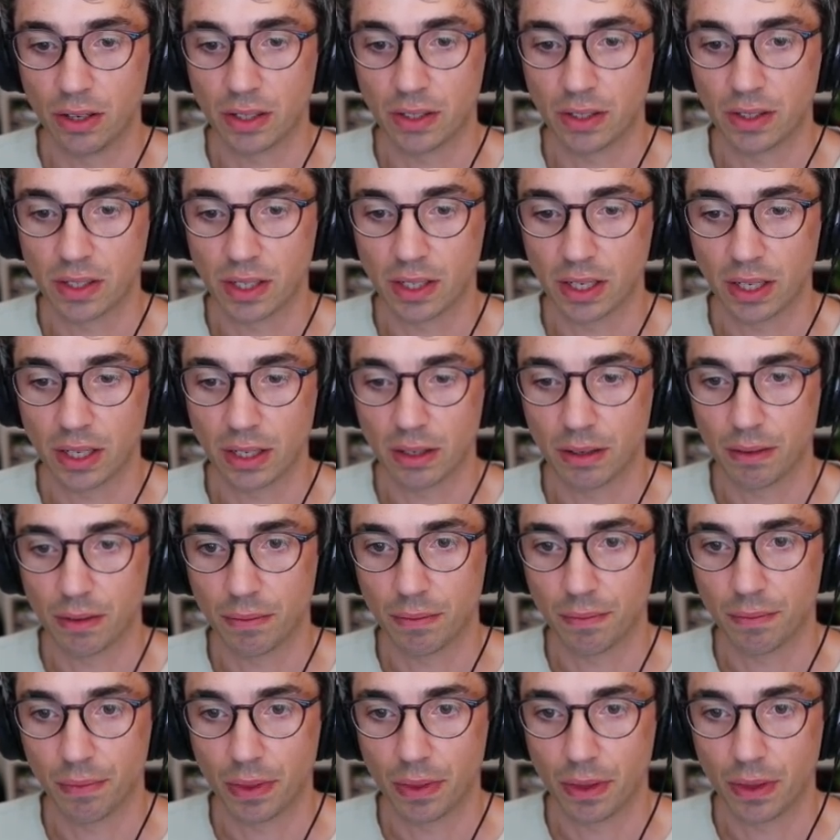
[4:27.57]
You can see it
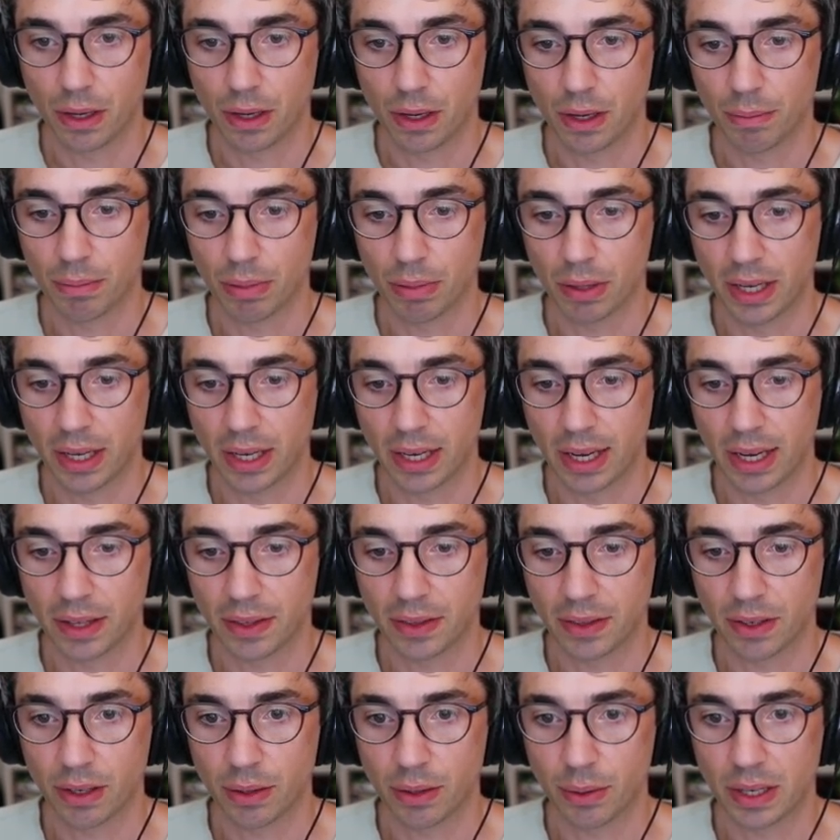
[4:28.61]
playing
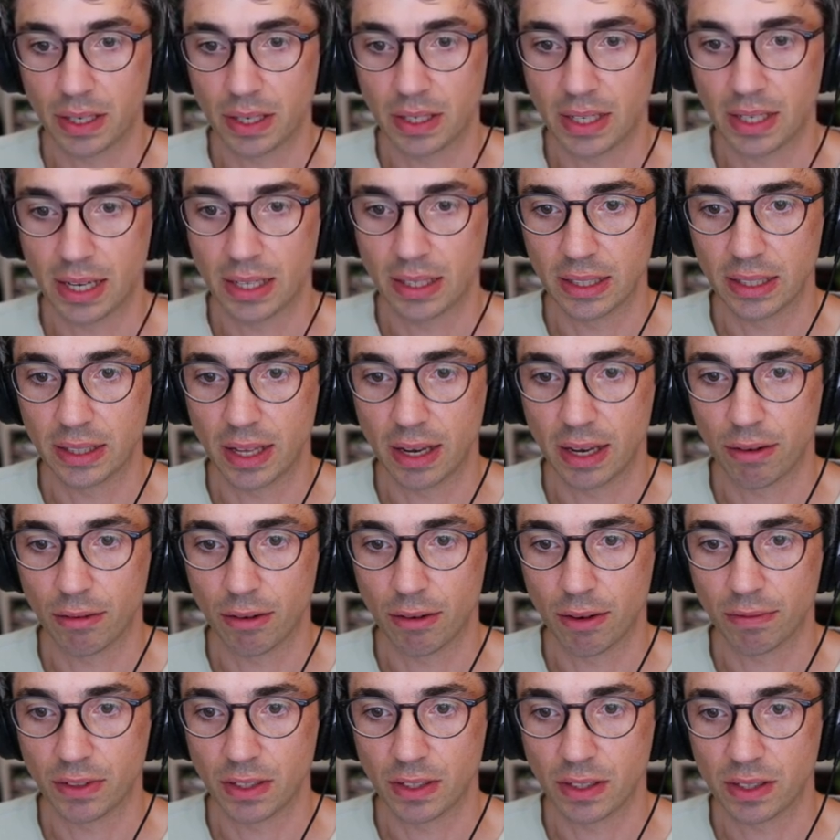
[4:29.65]
out there. Now we can dial in that
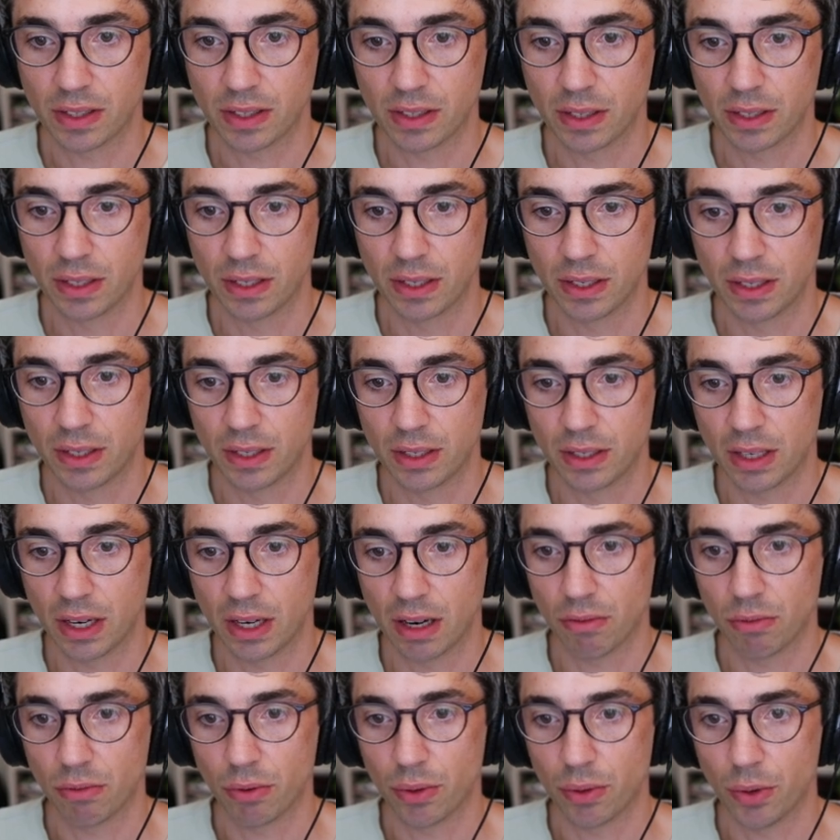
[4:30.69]
roughness
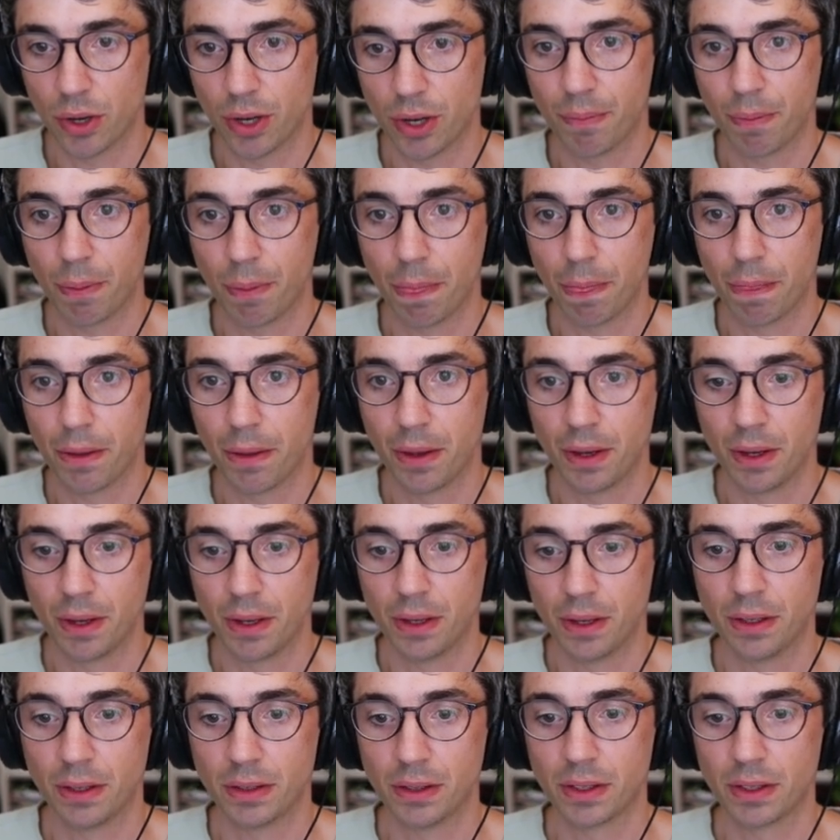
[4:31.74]
however we want.
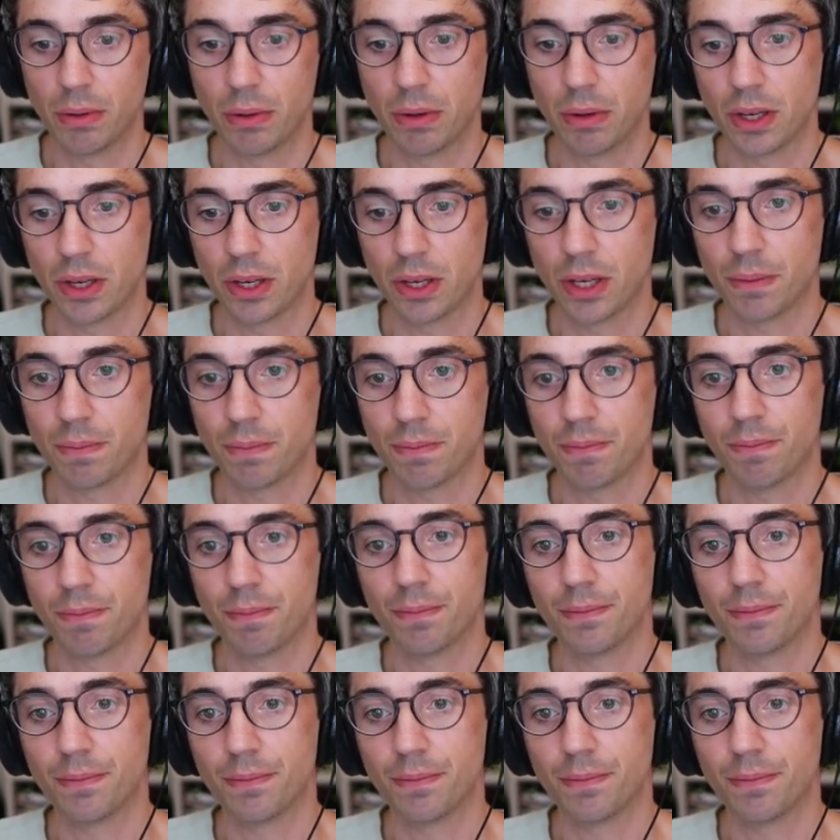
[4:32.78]
Pretty good.